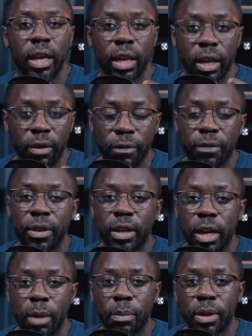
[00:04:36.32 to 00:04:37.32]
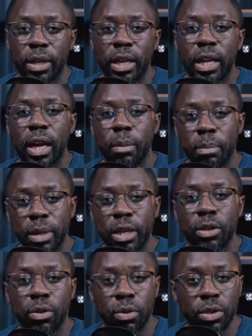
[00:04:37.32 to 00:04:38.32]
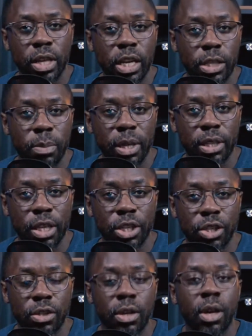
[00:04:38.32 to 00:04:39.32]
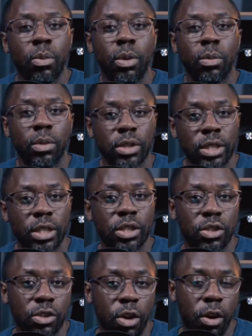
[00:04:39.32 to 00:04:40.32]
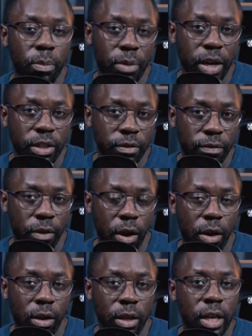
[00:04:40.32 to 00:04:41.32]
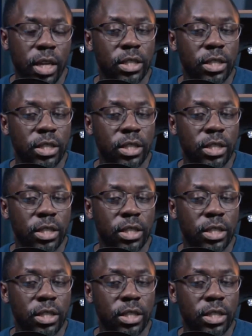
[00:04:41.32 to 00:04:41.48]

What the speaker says: if the company cannot meet those expectations, we will see the stock price fall.